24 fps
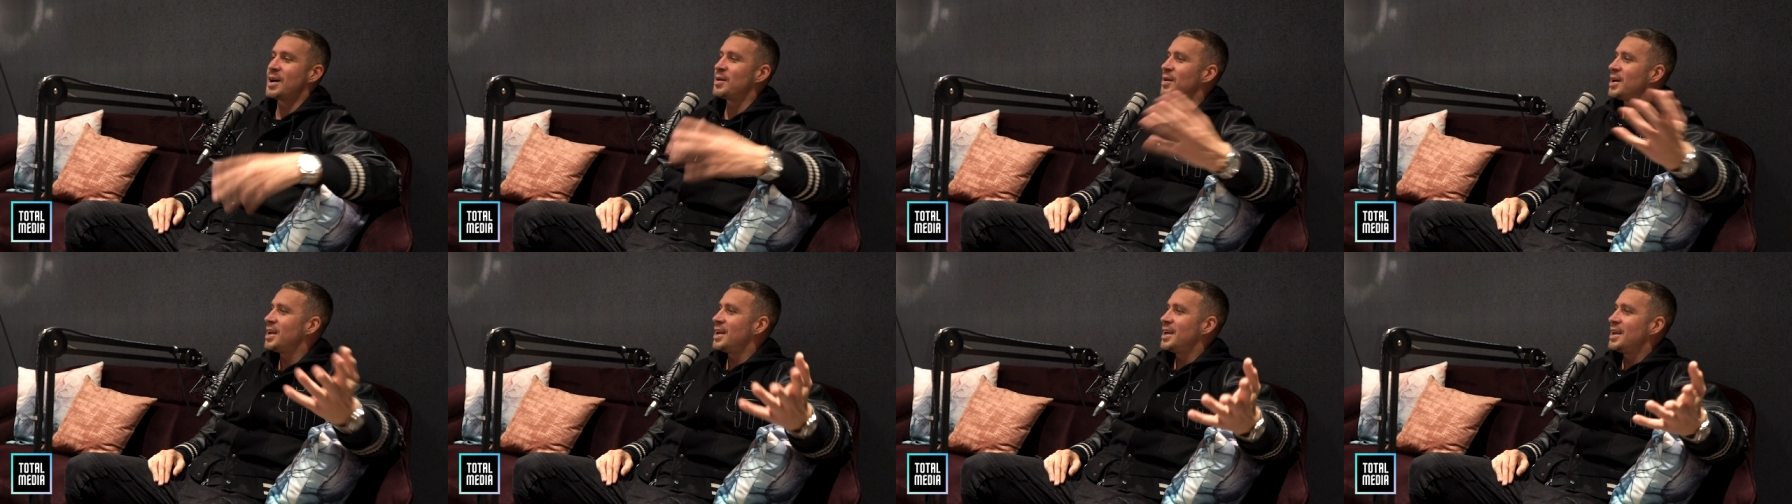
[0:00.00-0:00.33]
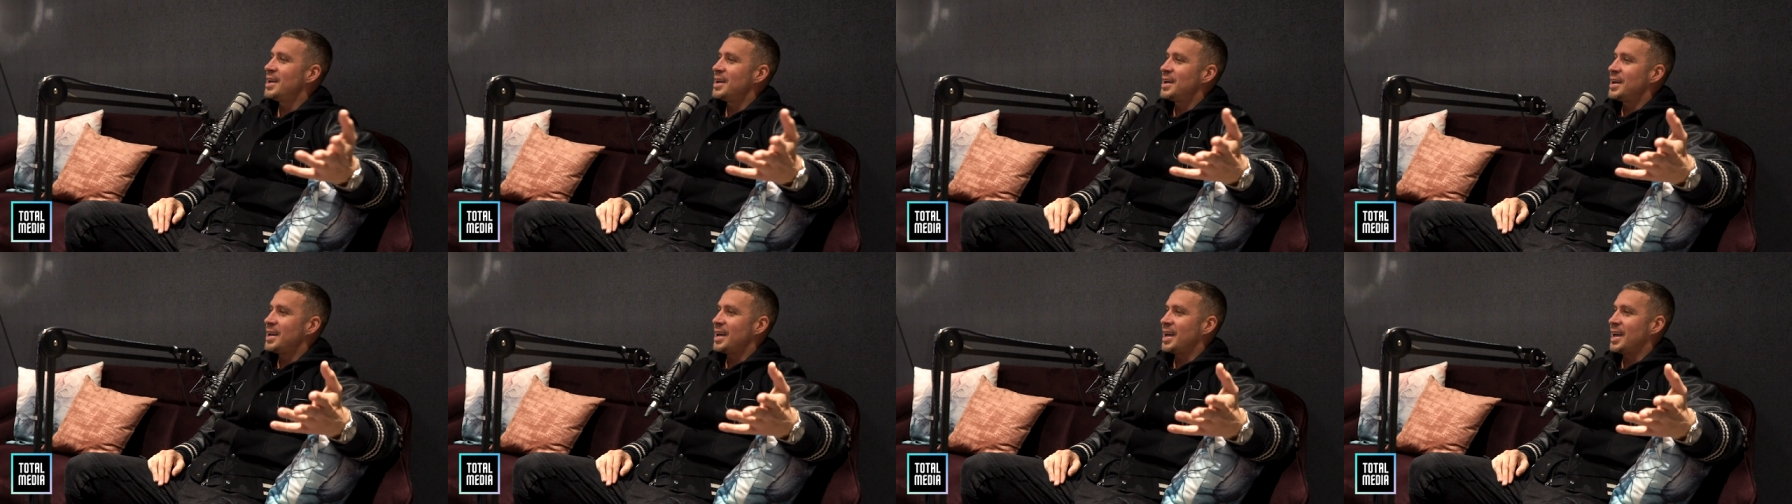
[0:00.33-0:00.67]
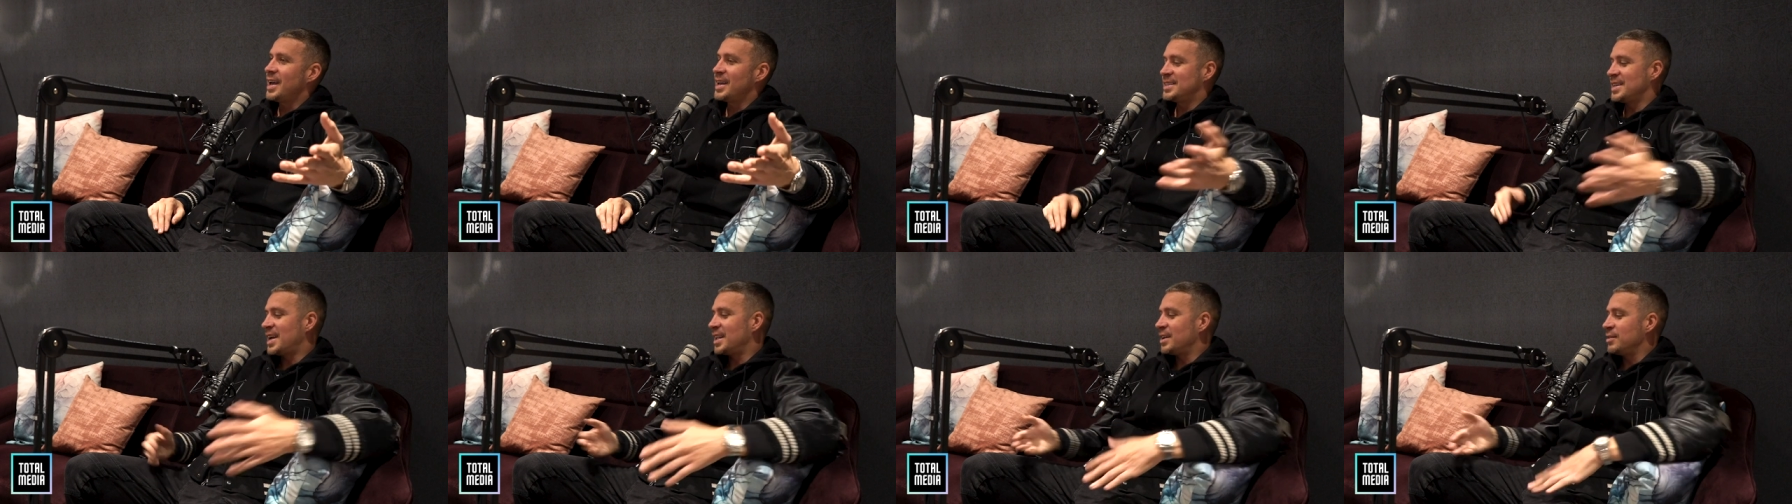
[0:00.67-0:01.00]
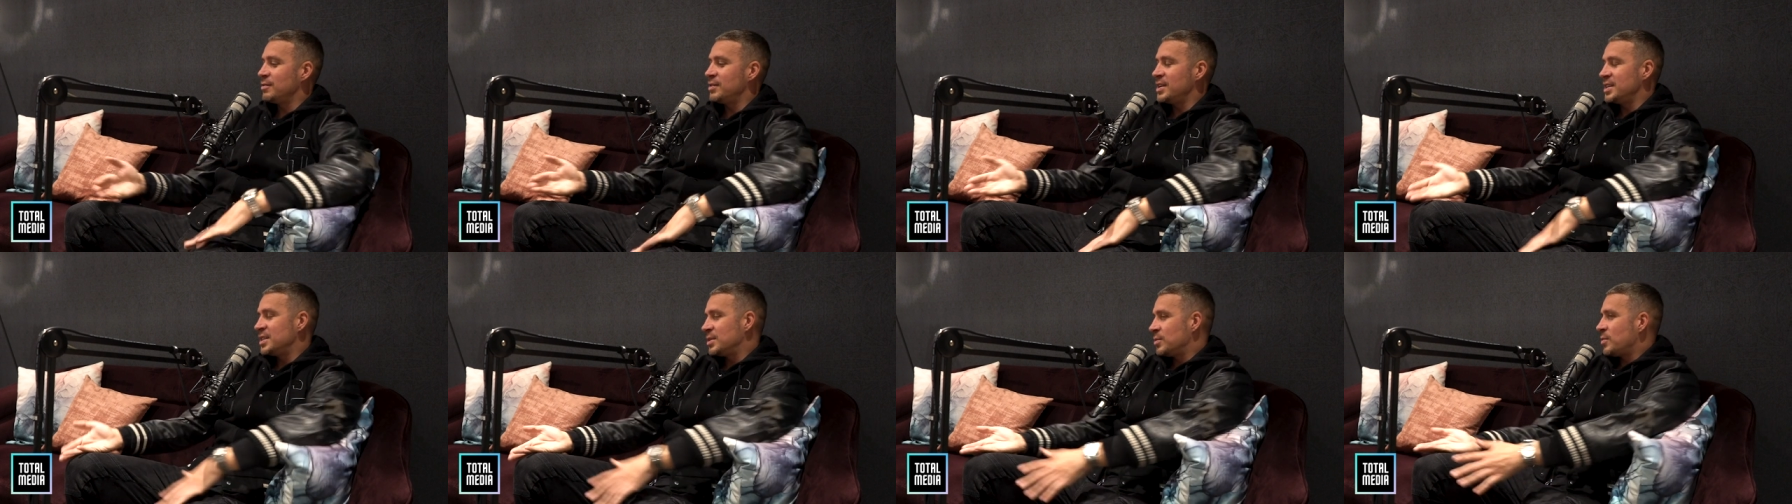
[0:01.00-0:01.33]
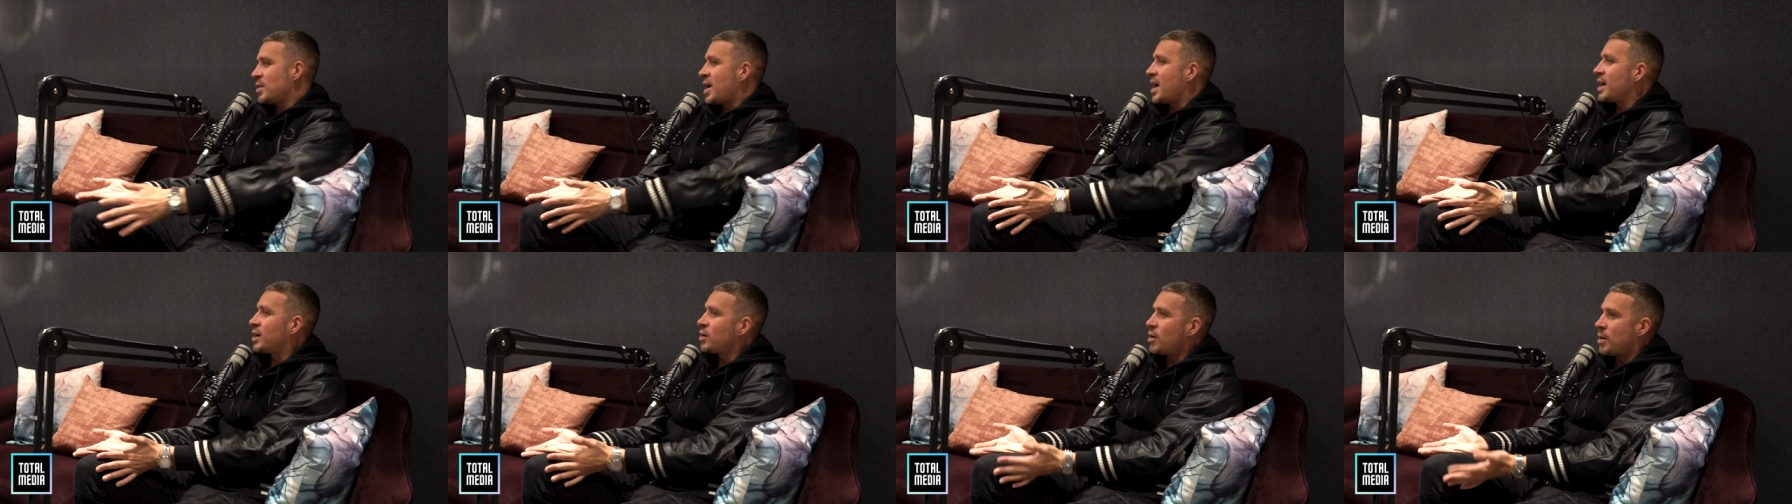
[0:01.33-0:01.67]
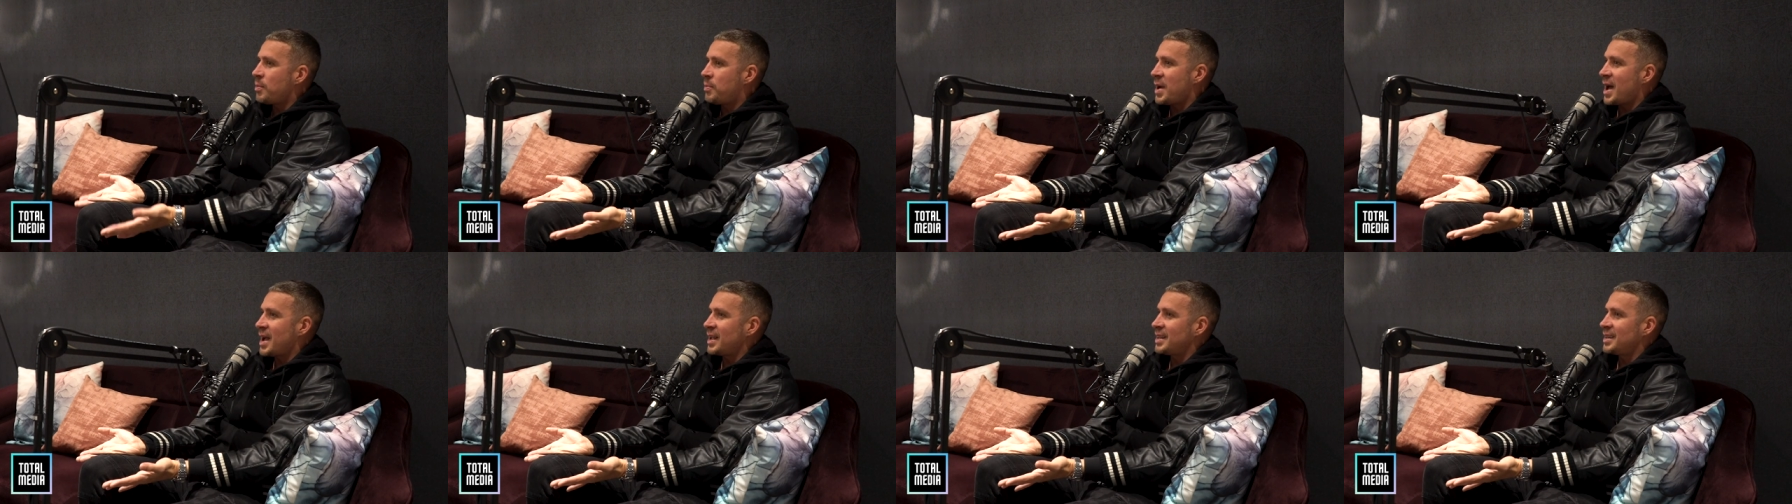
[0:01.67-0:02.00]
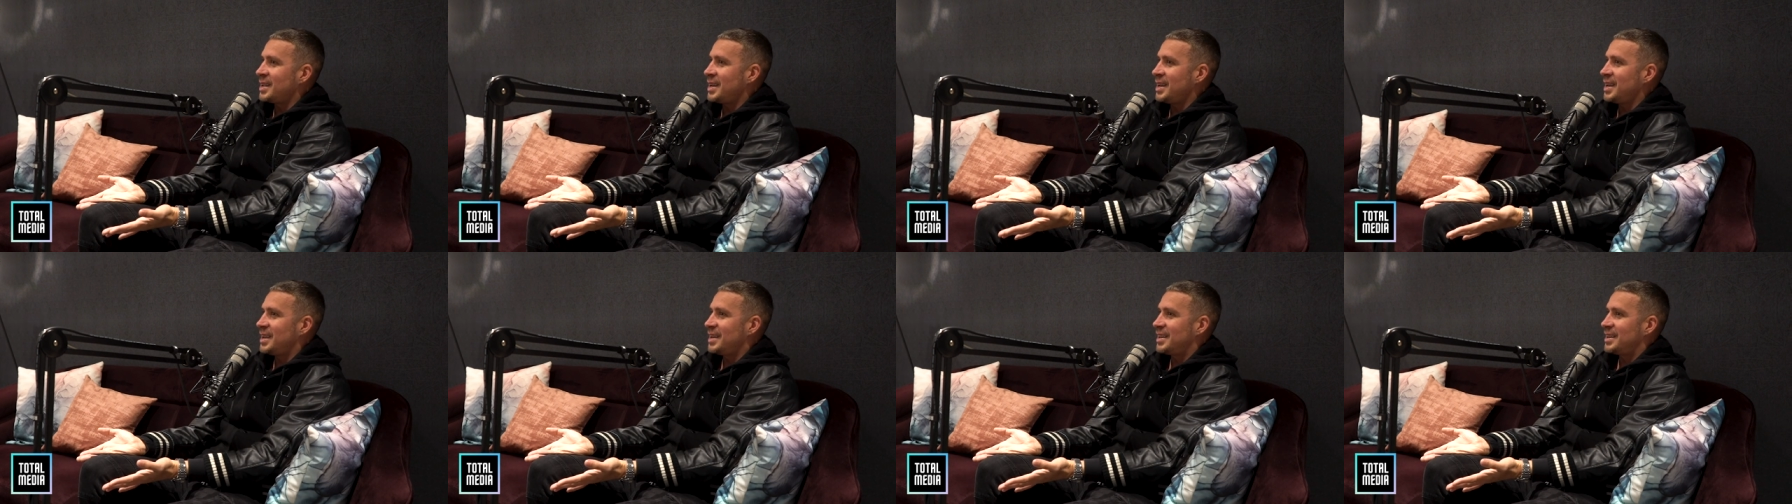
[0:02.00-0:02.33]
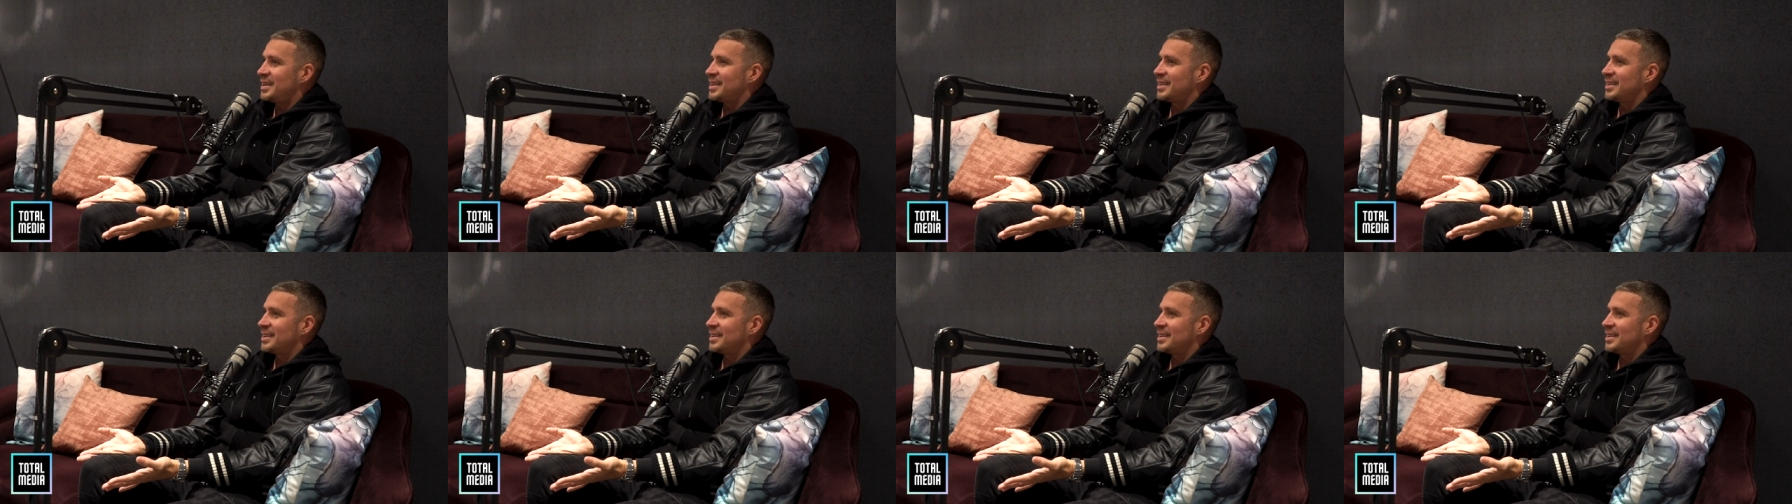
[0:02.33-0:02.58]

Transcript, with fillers: Oh, is that the reason why I got a bad knee?